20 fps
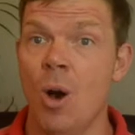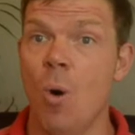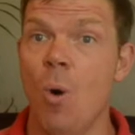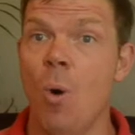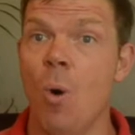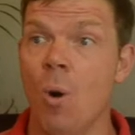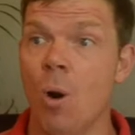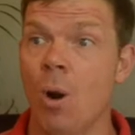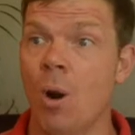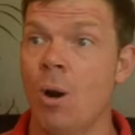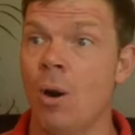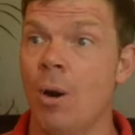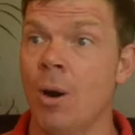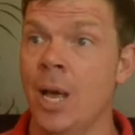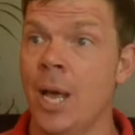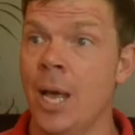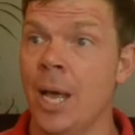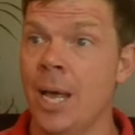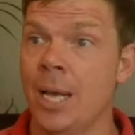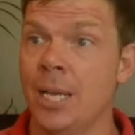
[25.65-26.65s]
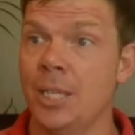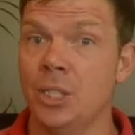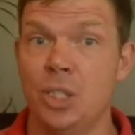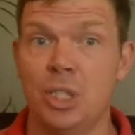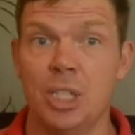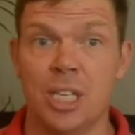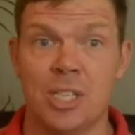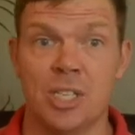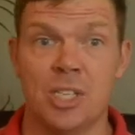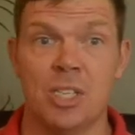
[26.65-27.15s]
or
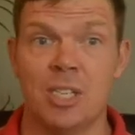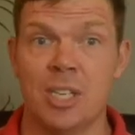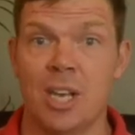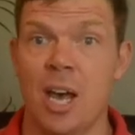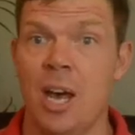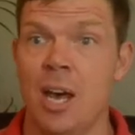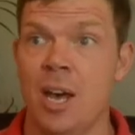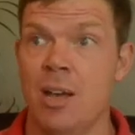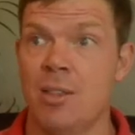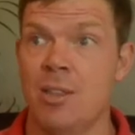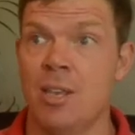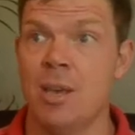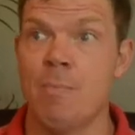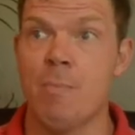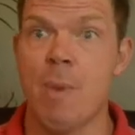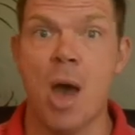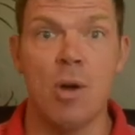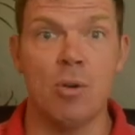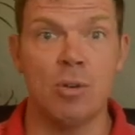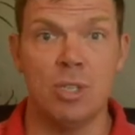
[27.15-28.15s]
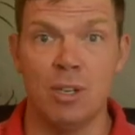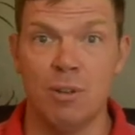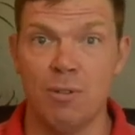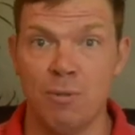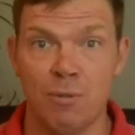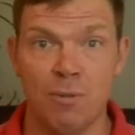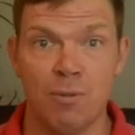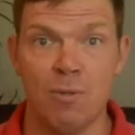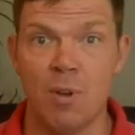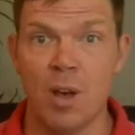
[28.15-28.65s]
just the amount
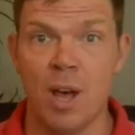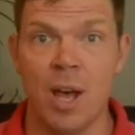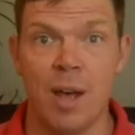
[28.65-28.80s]
of